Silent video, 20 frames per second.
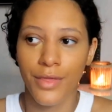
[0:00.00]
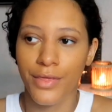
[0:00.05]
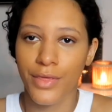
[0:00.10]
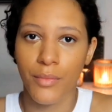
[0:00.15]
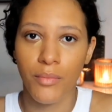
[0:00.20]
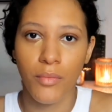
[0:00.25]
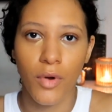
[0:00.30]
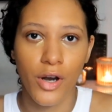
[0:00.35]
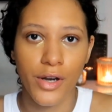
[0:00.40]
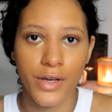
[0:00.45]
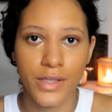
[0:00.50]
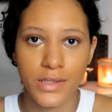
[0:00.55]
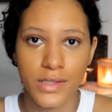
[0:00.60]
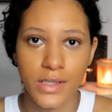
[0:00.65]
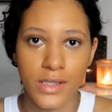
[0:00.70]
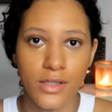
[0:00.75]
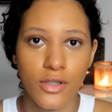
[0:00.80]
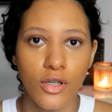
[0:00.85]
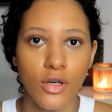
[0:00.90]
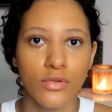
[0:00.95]
the
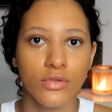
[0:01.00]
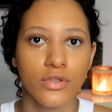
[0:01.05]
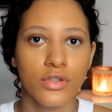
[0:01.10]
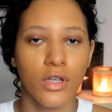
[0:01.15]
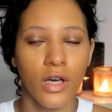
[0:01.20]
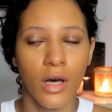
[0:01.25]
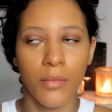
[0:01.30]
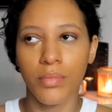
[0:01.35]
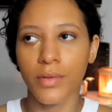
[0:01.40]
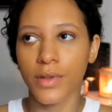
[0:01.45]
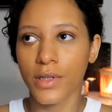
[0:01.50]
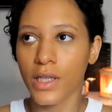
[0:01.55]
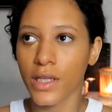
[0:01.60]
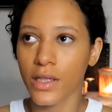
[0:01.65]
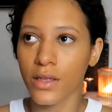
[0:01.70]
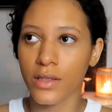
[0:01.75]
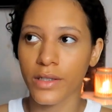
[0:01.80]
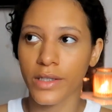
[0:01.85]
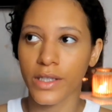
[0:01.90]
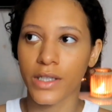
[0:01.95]
marketing goes
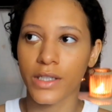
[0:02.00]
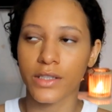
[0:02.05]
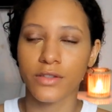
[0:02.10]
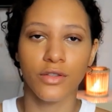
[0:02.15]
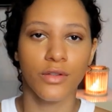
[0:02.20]
completely